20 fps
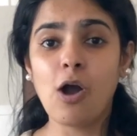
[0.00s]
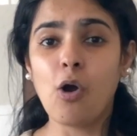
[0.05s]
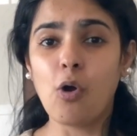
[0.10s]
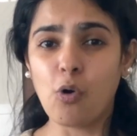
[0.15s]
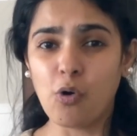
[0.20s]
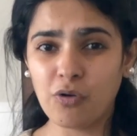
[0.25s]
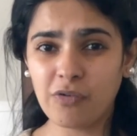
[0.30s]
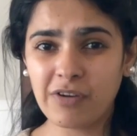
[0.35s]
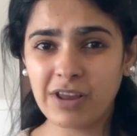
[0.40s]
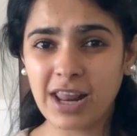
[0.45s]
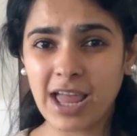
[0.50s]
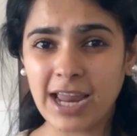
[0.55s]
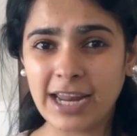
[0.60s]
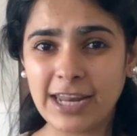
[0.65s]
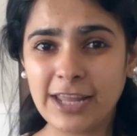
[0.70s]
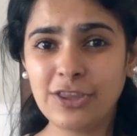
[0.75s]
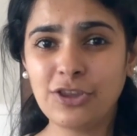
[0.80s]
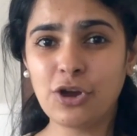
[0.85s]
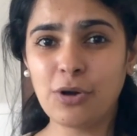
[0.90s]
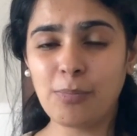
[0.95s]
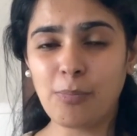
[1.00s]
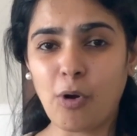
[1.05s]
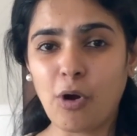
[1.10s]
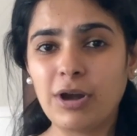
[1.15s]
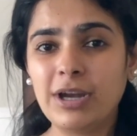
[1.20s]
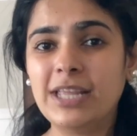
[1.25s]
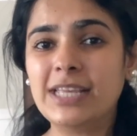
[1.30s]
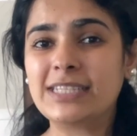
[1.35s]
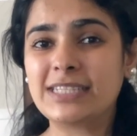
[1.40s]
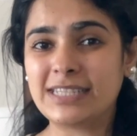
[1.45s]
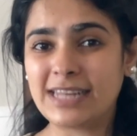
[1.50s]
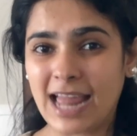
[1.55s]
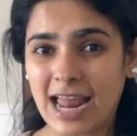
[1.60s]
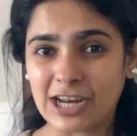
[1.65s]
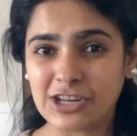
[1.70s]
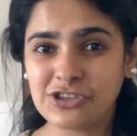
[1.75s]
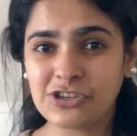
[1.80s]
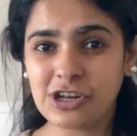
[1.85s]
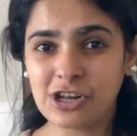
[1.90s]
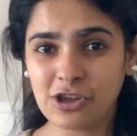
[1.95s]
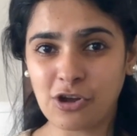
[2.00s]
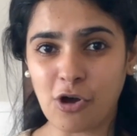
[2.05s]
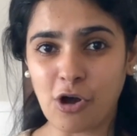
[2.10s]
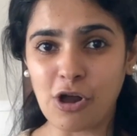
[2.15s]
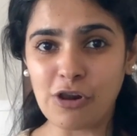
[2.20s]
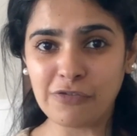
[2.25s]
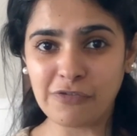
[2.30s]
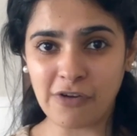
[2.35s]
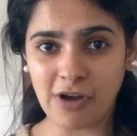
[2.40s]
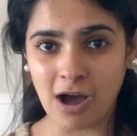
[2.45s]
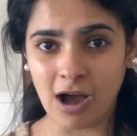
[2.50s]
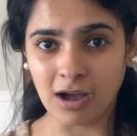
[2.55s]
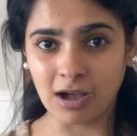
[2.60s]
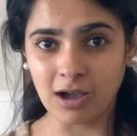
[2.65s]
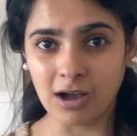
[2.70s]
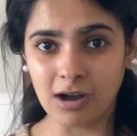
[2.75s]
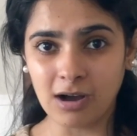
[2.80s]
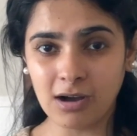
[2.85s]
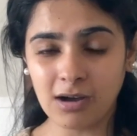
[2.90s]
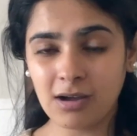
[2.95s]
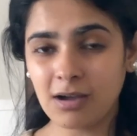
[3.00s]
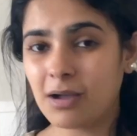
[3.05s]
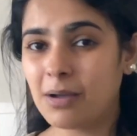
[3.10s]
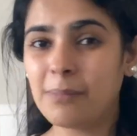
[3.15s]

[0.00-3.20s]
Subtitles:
Overriding your body's natural call for hunger